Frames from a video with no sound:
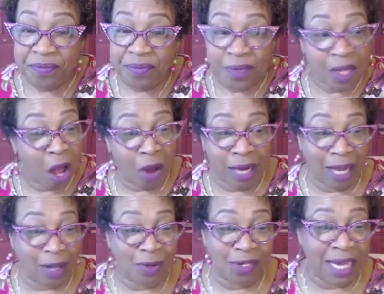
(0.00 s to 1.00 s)
Y'all not
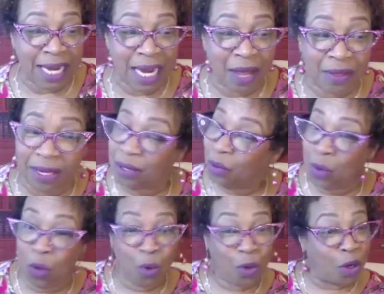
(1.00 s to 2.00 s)
going to say nothing.
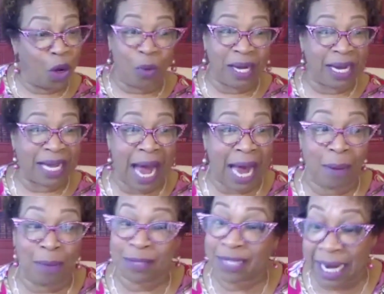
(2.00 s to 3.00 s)
Woo, glory to God. I'm
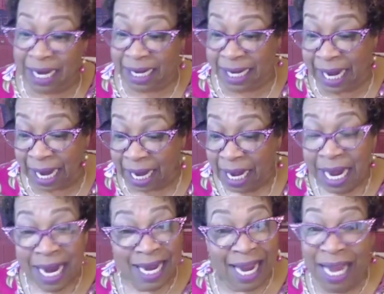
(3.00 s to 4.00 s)
going to say it again.
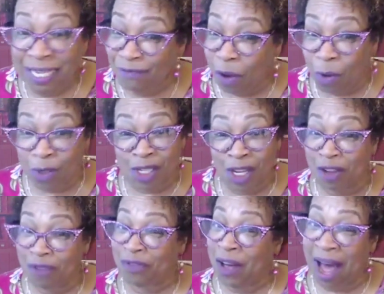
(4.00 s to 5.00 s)
These folks looking
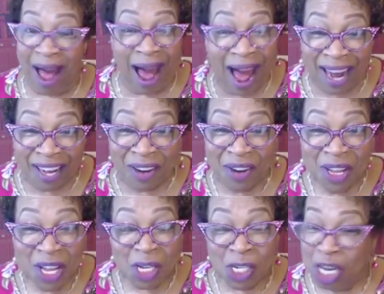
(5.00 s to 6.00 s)
for honor
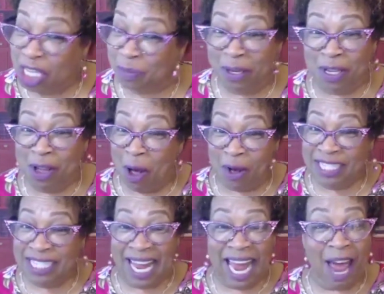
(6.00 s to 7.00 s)
just because
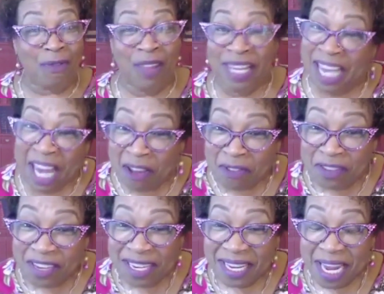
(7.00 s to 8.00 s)
they have the gift.
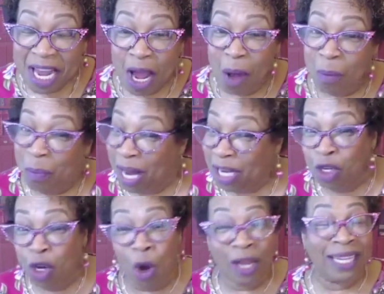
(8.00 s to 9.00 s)
But
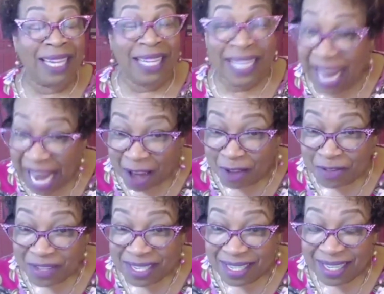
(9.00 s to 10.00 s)
your
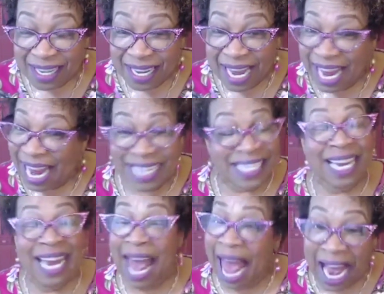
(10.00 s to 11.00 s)
gift isn't
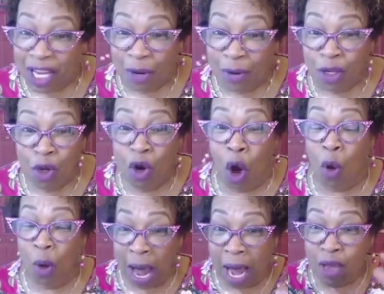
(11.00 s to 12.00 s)
accurate. You
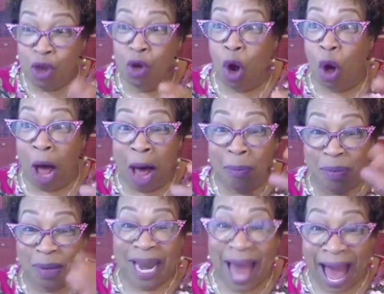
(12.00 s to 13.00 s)
don't
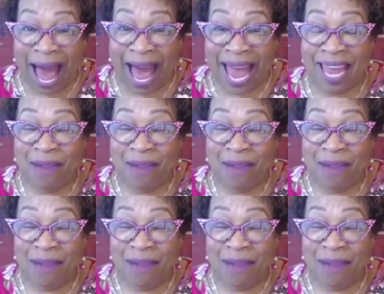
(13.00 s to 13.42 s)
apply